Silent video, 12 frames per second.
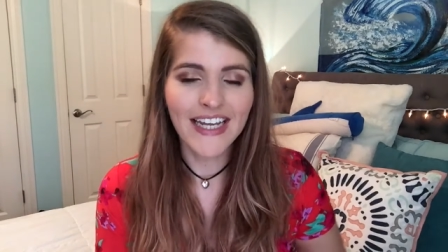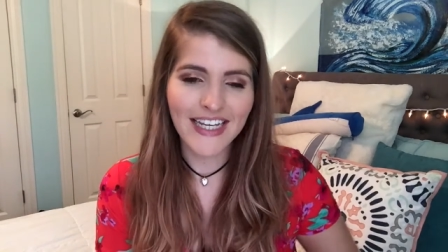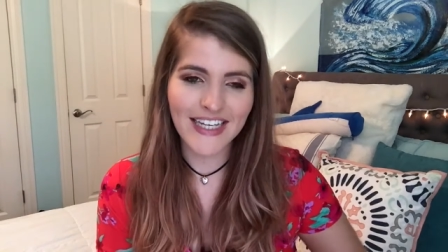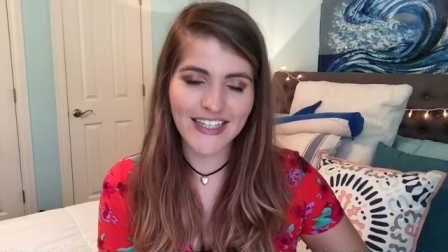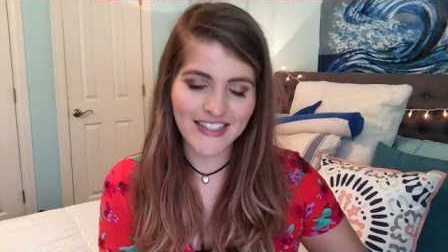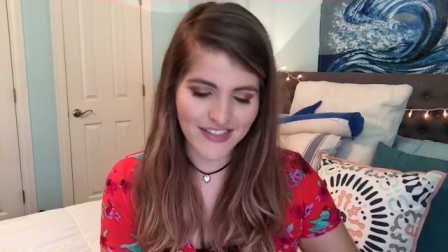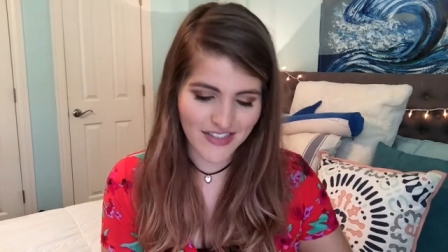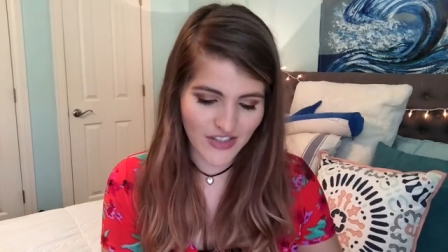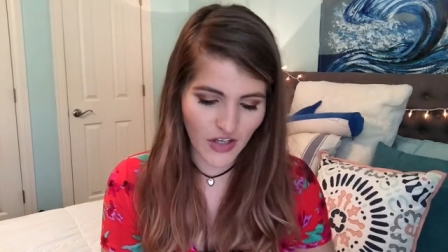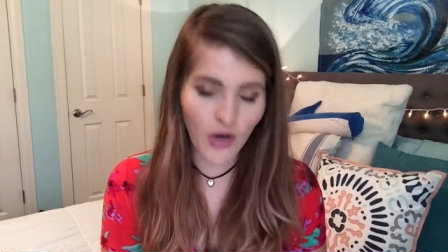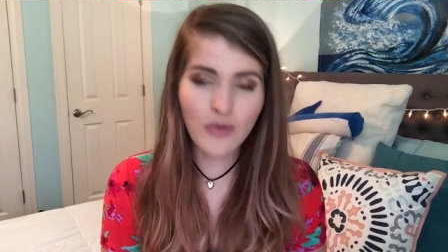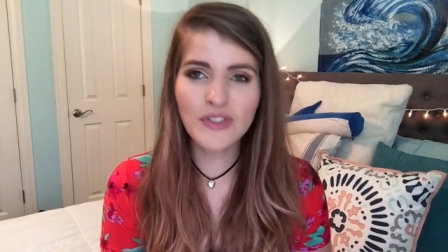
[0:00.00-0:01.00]
He is
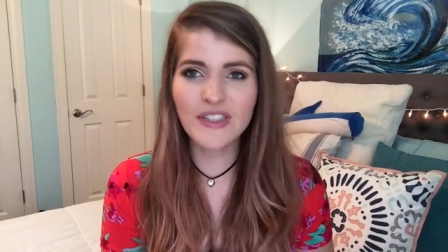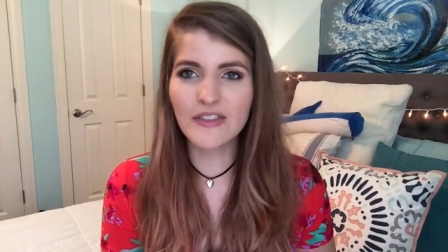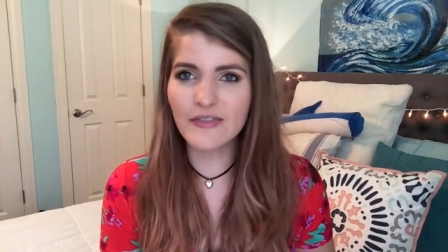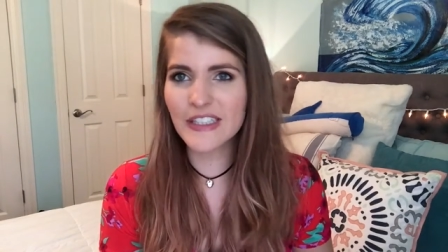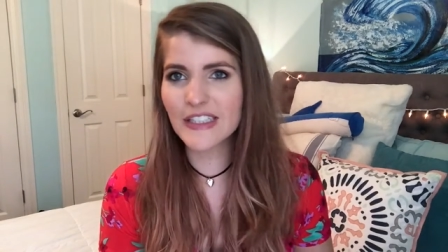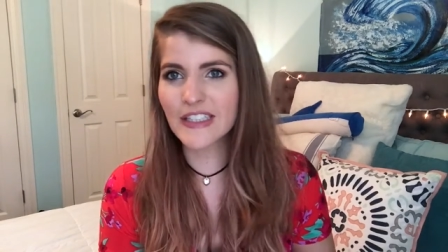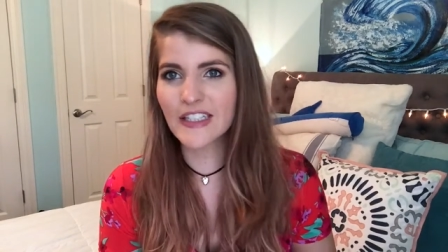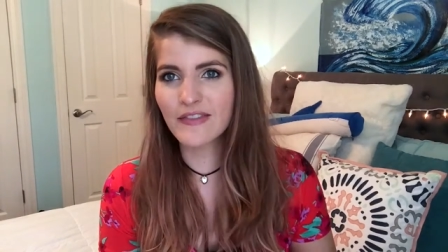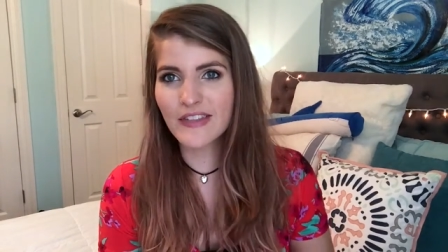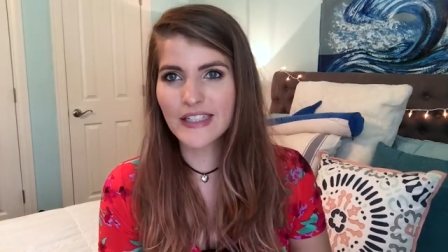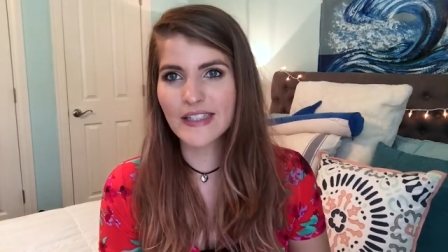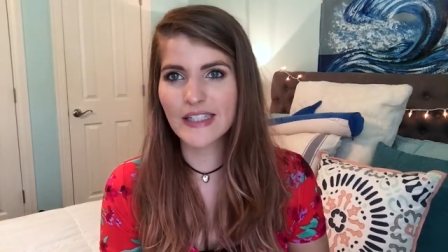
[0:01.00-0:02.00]
totes the villain
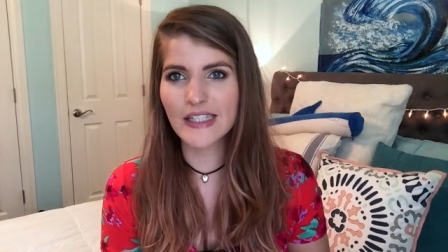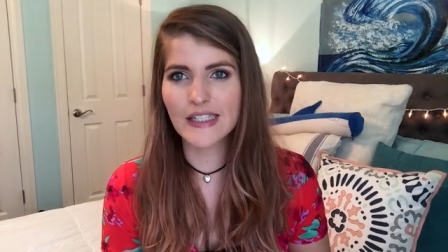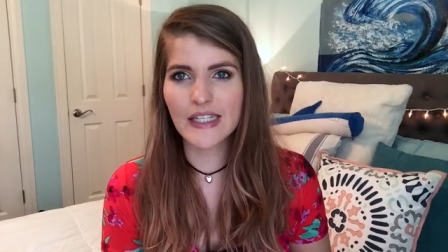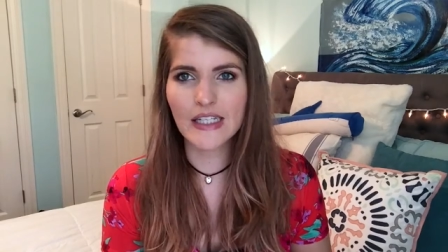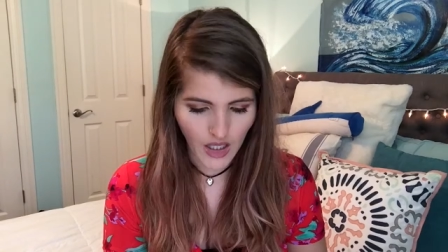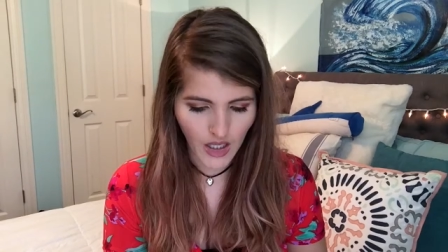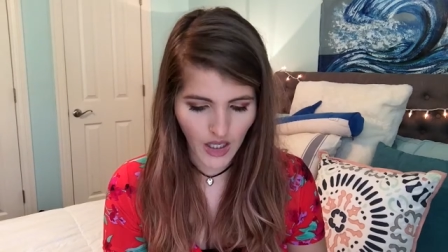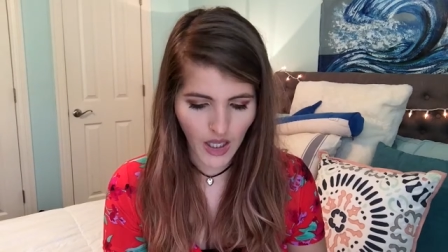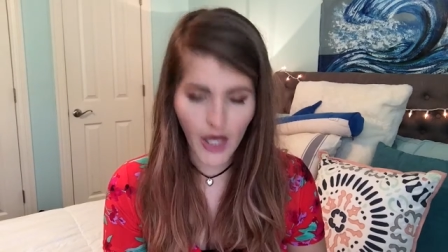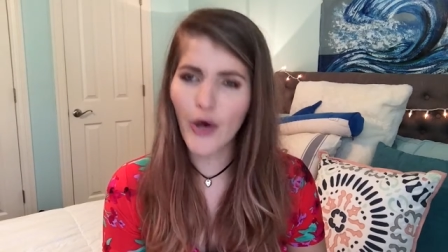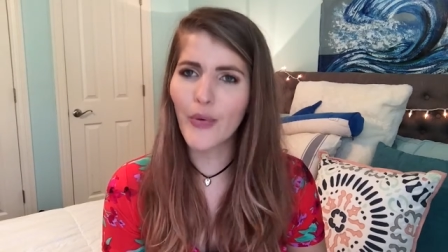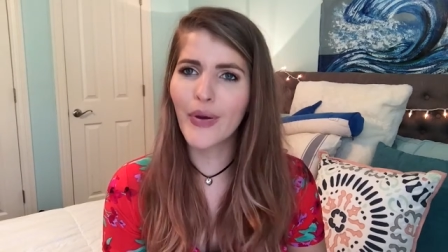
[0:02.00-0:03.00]
of this season.
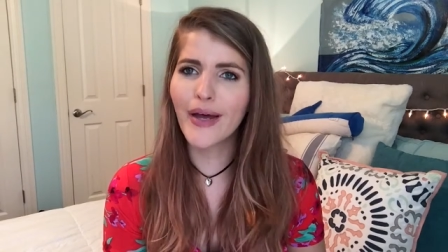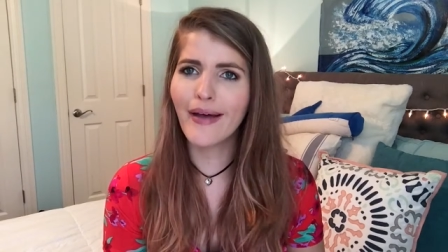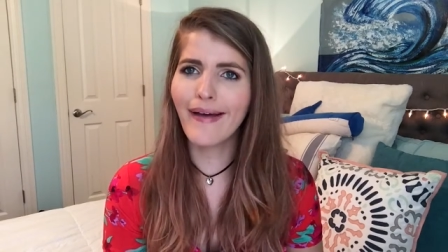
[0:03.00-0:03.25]
Oh,